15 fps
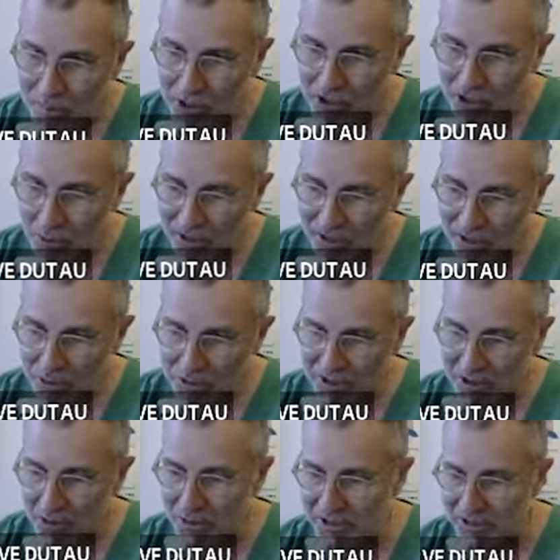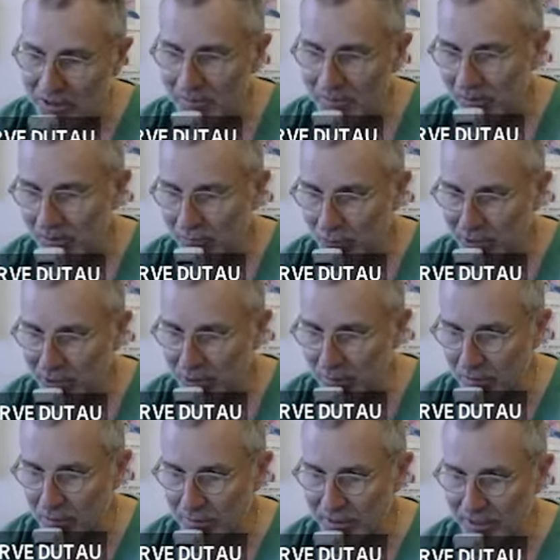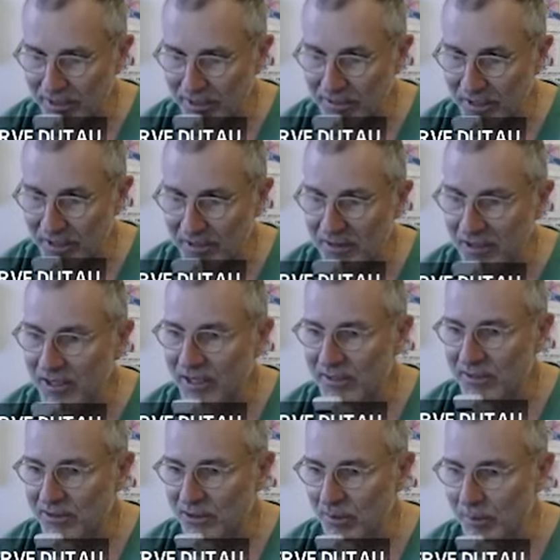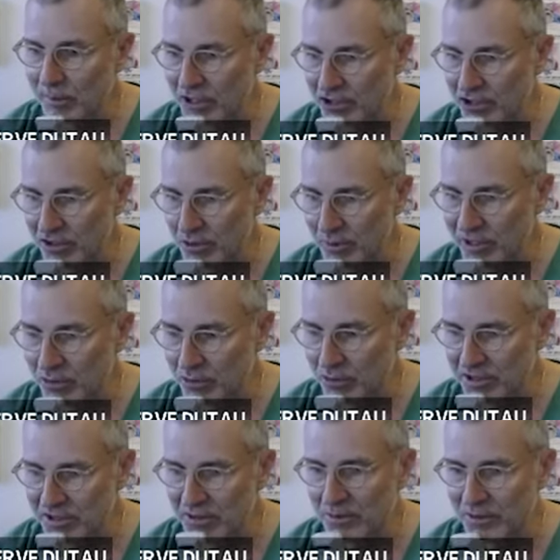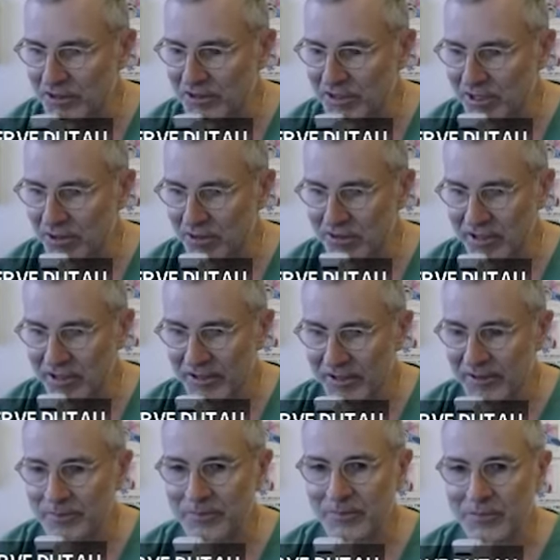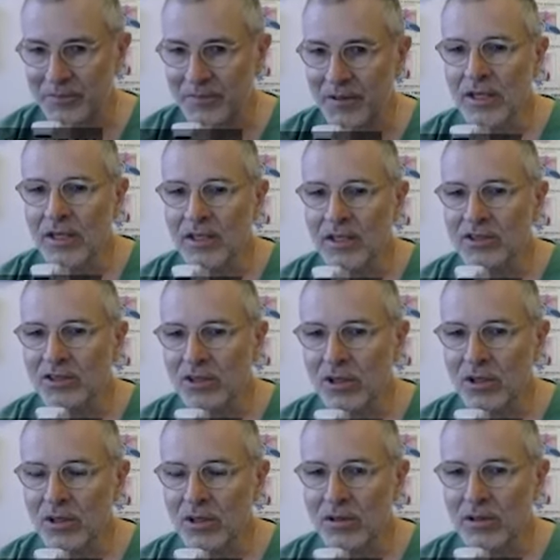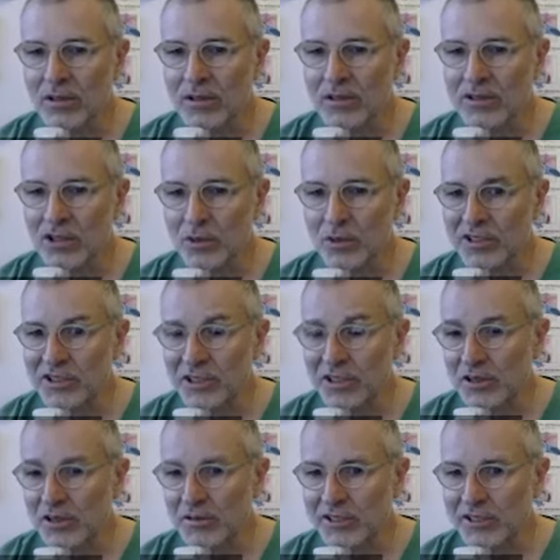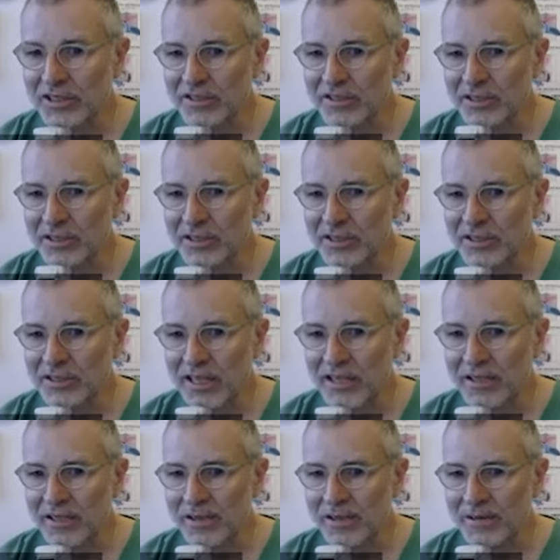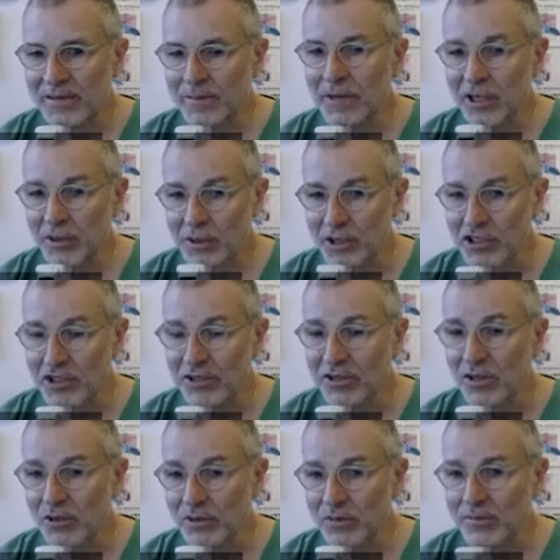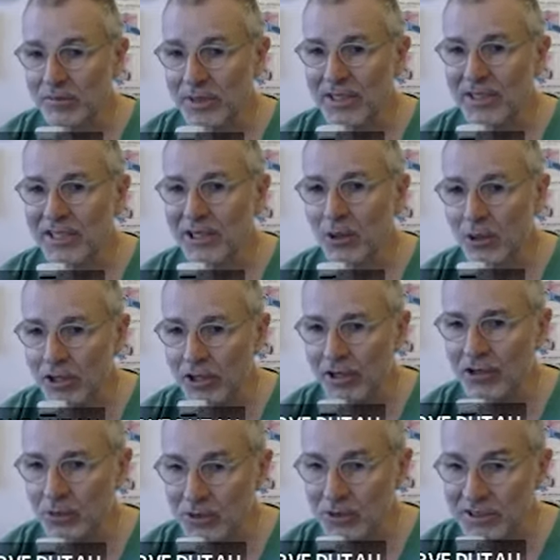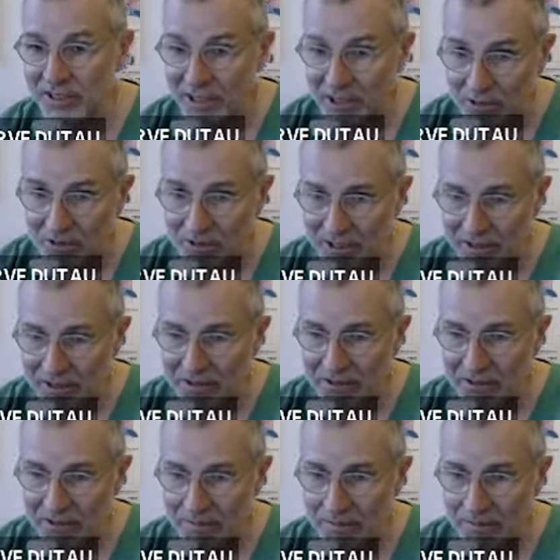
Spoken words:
patients were treated with fully covered metallic stent, and some patients were treated with silicone stent. So the result of that is that migration mainly occurred with silicone stent,